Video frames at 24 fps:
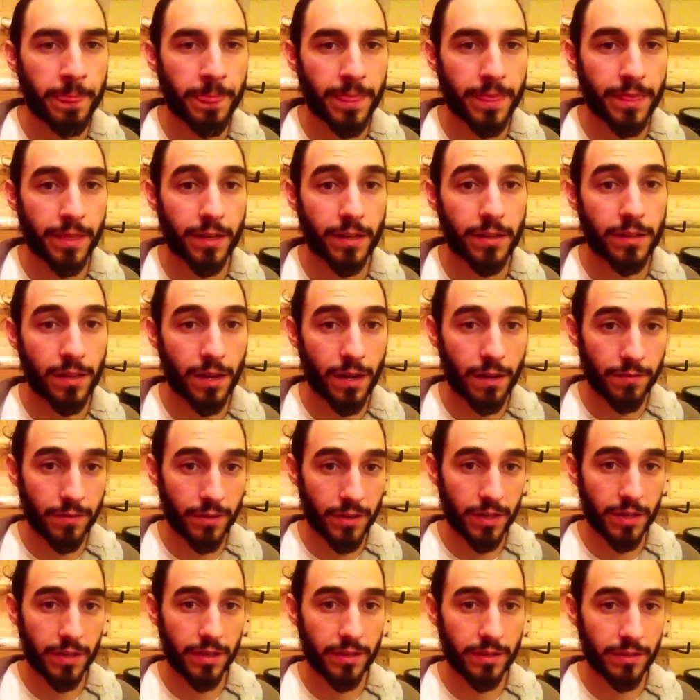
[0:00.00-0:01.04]
the clave
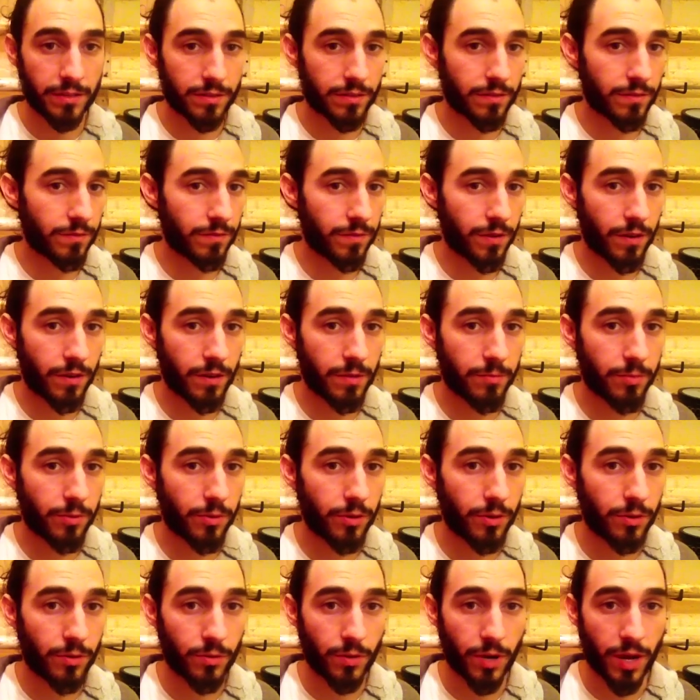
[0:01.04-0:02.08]
is very
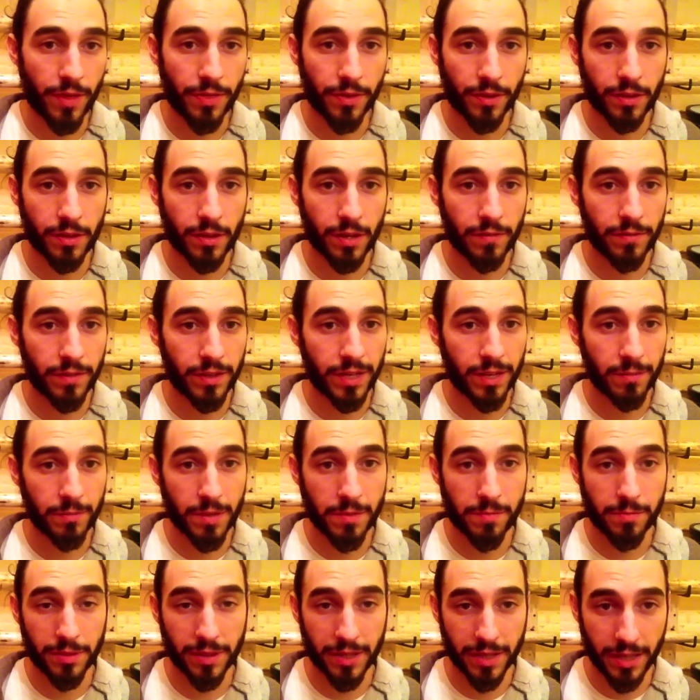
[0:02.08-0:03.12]
important, and the clave can be
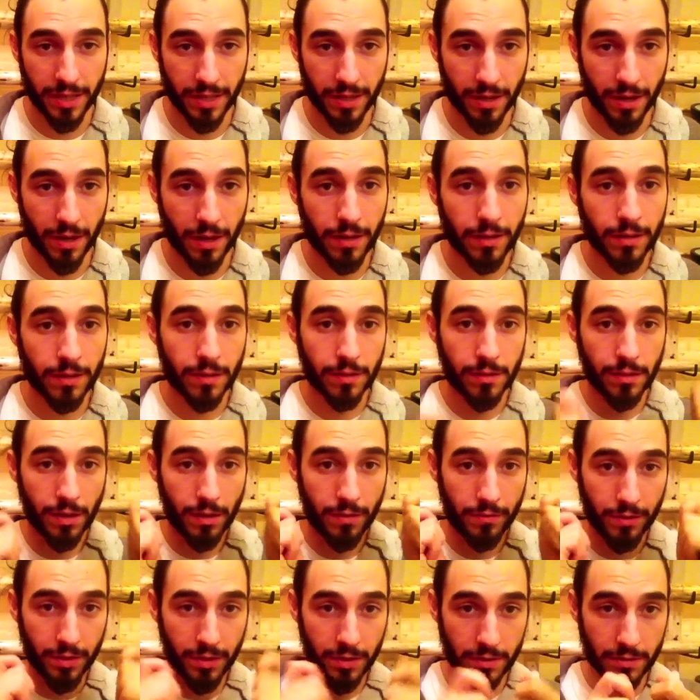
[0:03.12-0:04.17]
played on
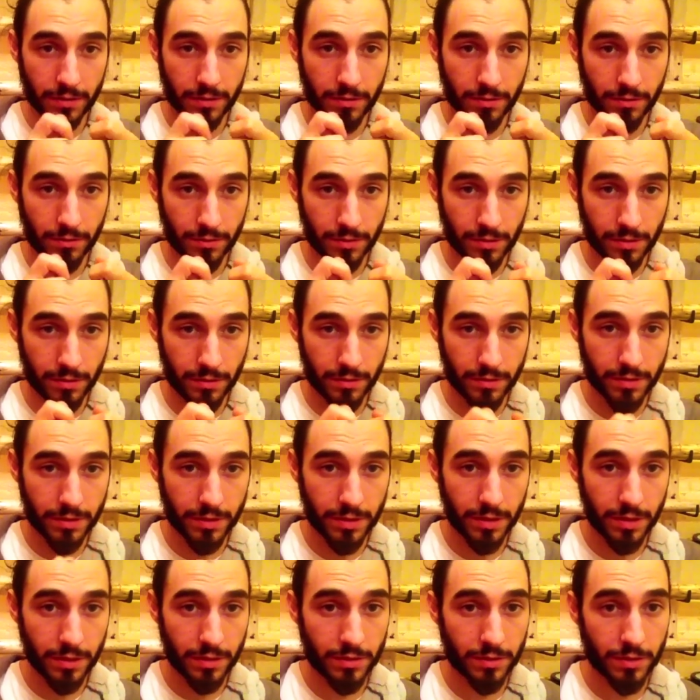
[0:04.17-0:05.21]
claves, those little
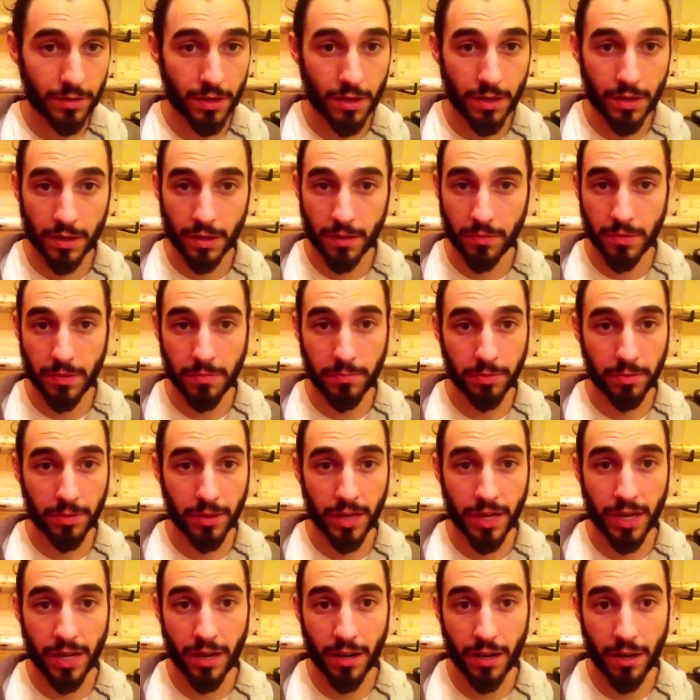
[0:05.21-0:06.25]
sticks. It can be
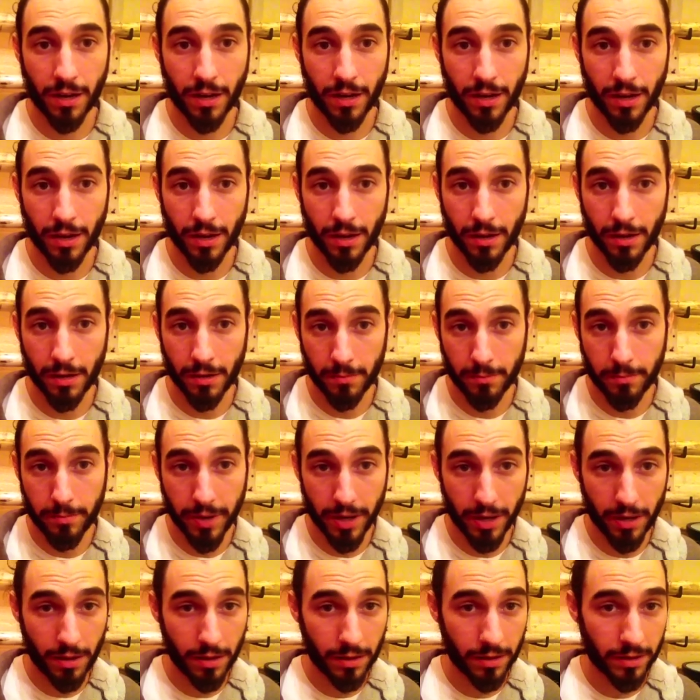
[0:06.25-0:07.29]
played on a
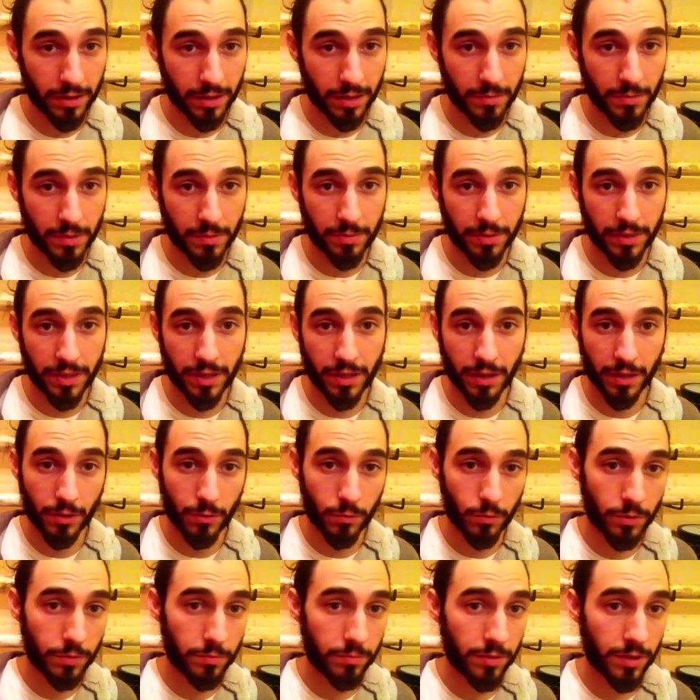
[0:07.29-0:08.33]
bell, it can be played on a
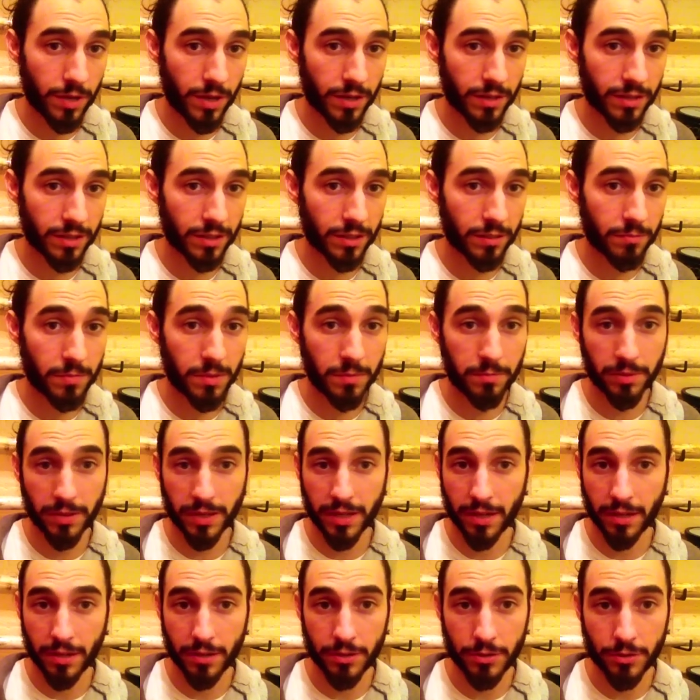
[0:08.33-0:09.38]
wood block, it can be
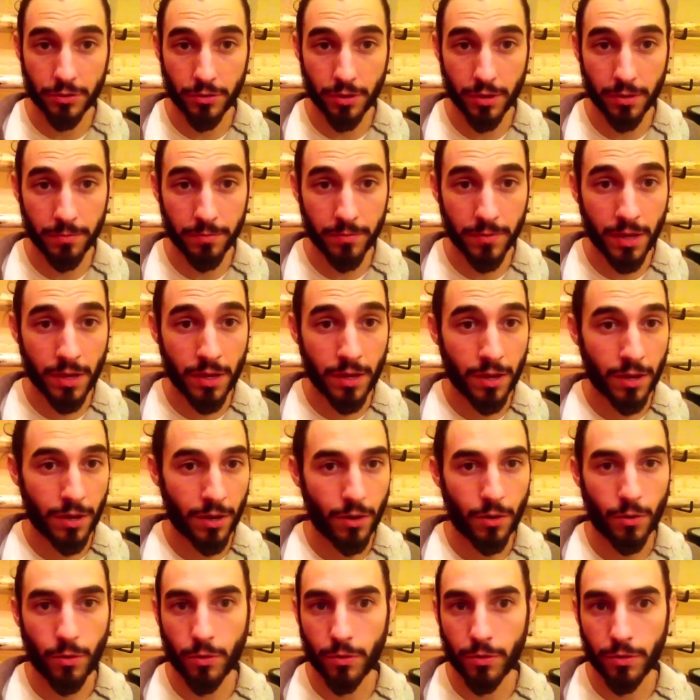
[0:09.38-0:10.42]
played on a drum,
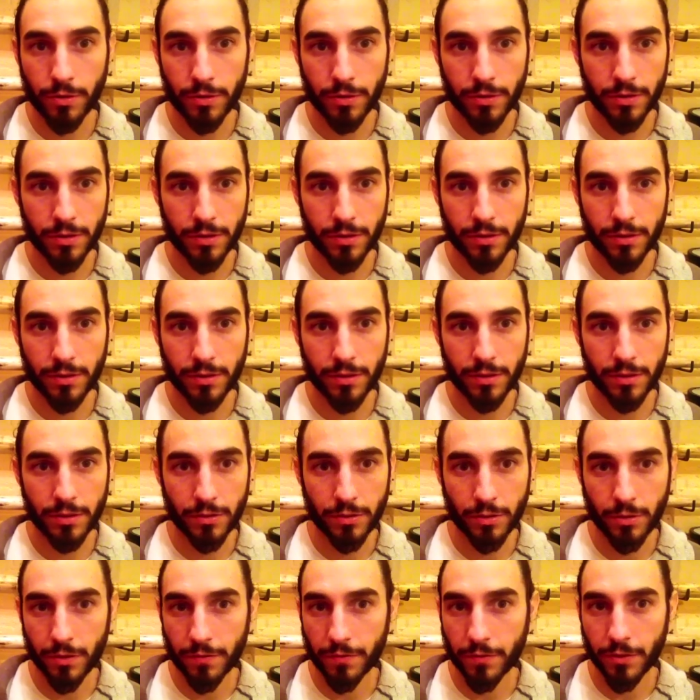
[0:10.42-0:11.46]
or
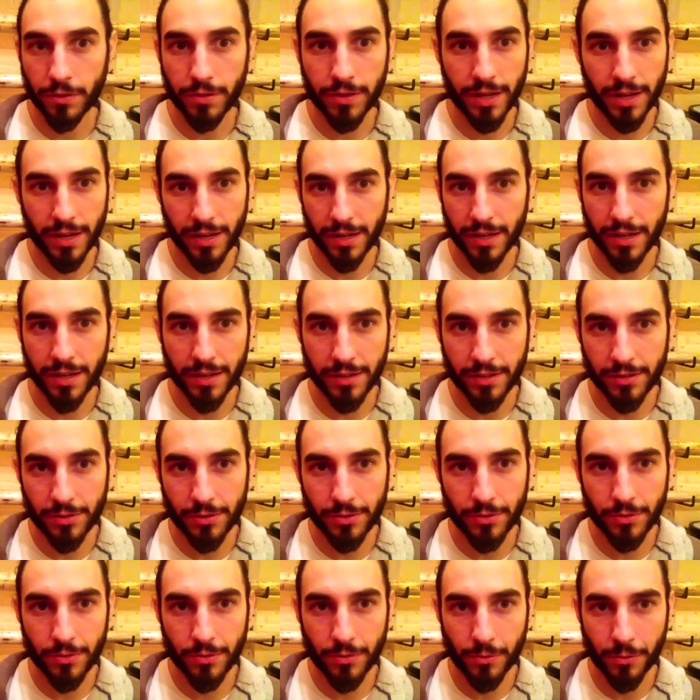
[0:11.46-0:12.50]
if you're getting
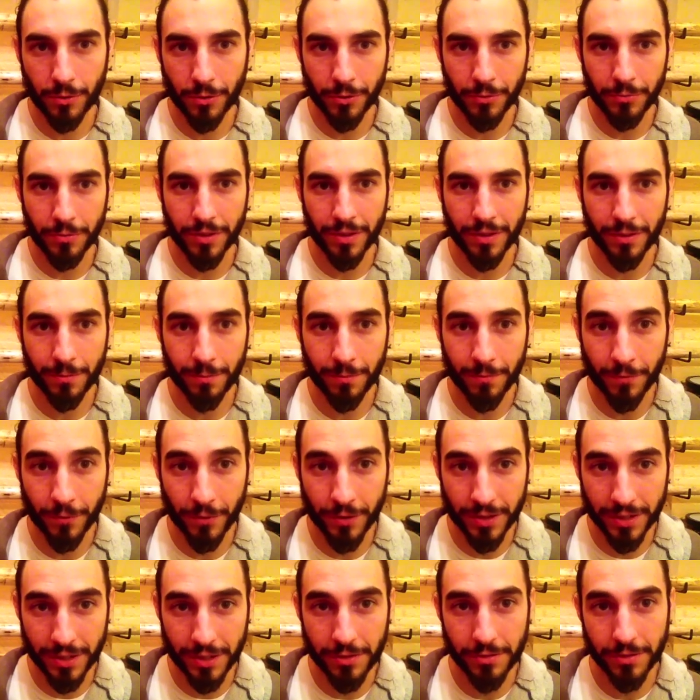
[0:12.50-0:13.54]
into world rhythm for
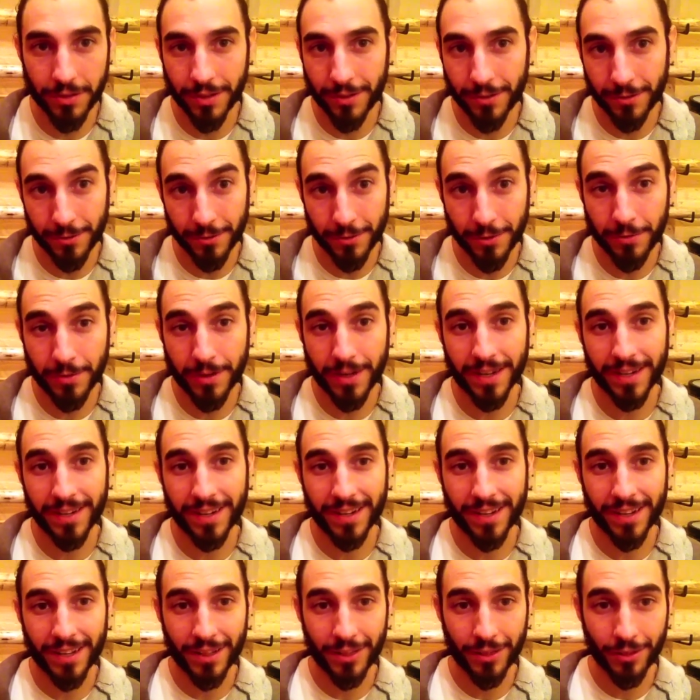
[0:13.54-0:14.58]
didgeridoo, you can
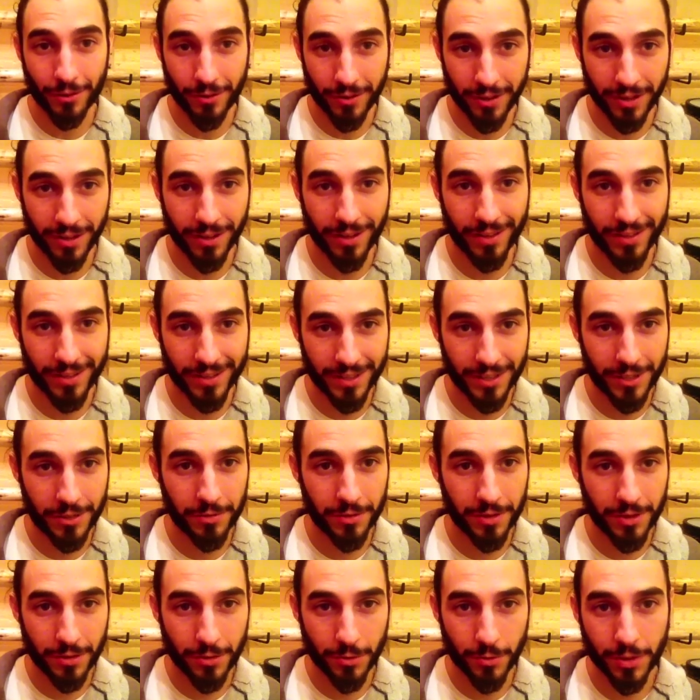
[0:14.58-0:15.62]
learn it on the
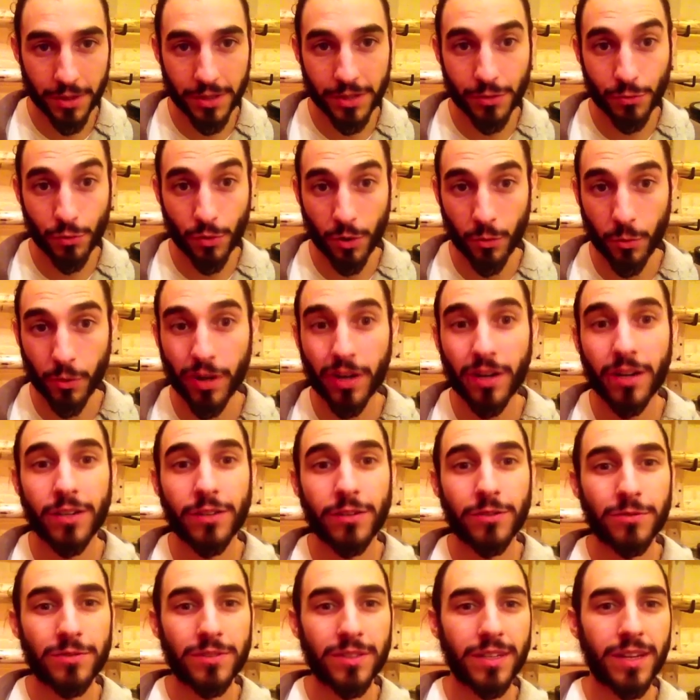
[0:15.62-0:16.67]
didgeridoo, which is what we're going to
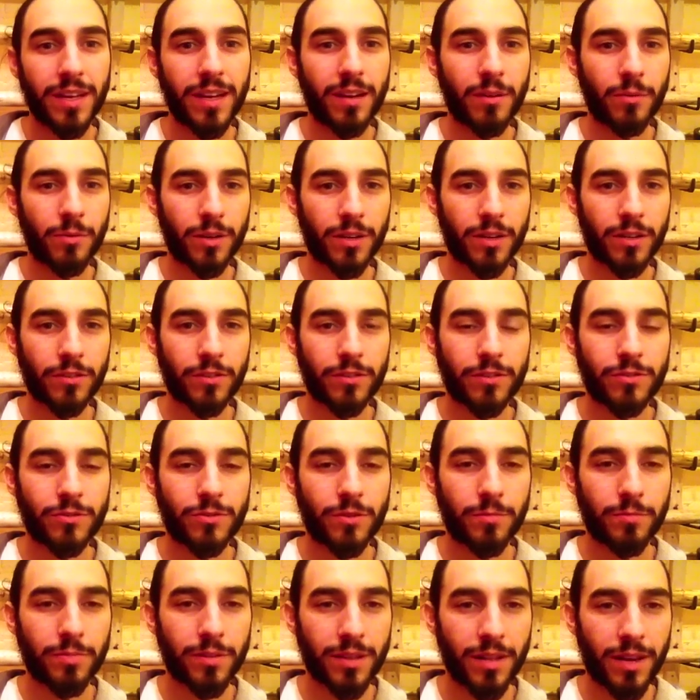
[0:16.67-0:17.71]
do today. We're going to learn to
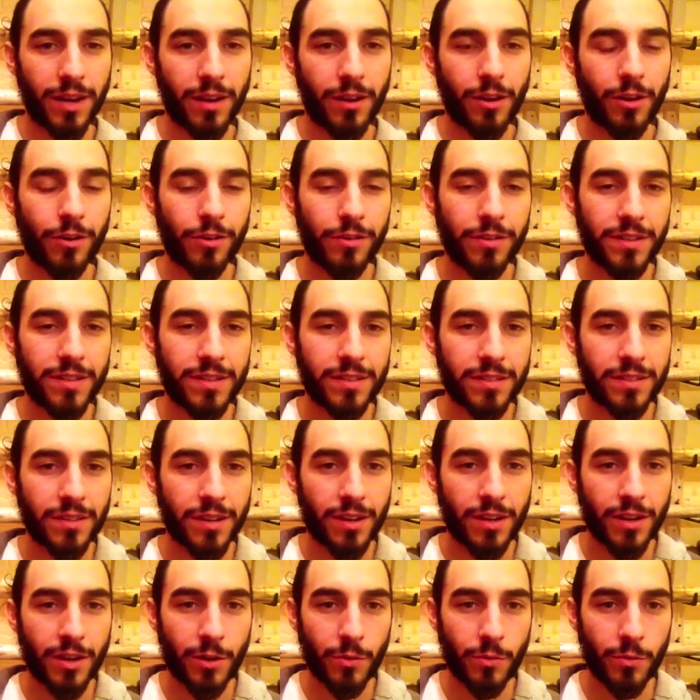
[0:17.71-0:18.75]
apply all these
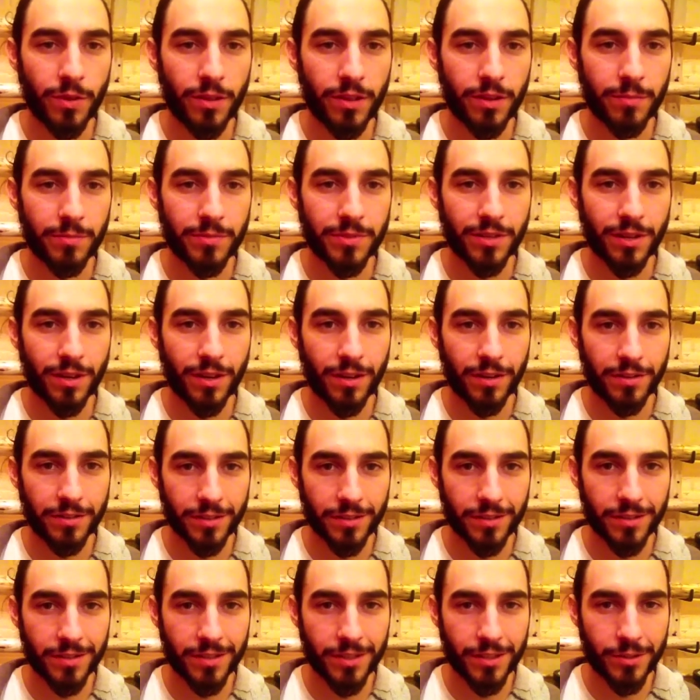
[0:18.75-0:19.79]
rhythms onto
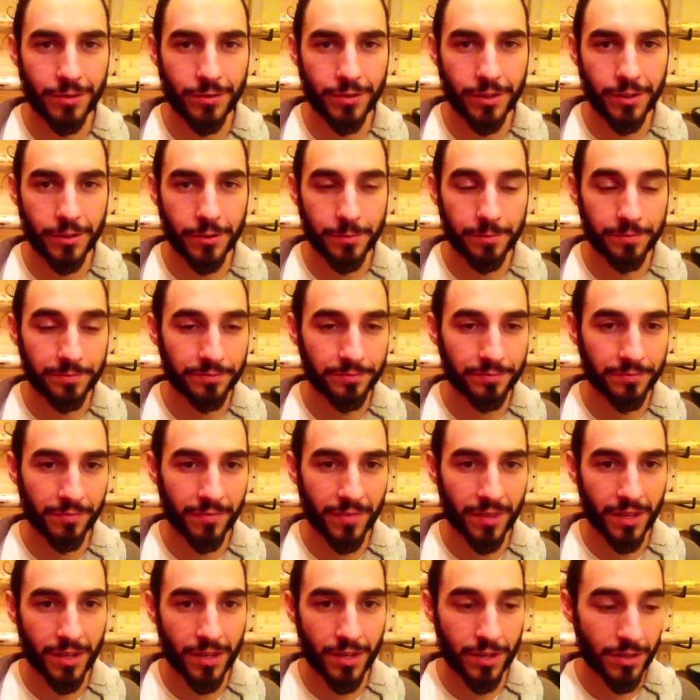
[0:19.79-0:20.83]
the didgeridoo.
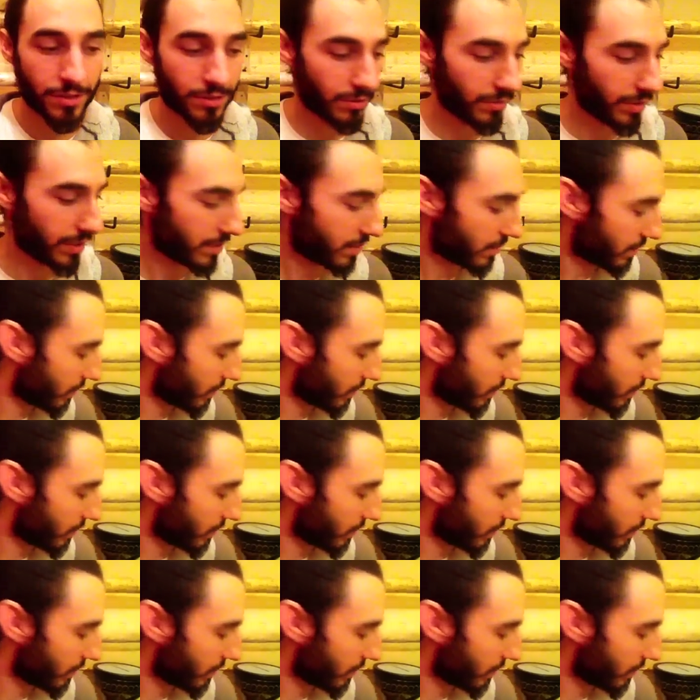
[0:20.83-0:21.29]
So let's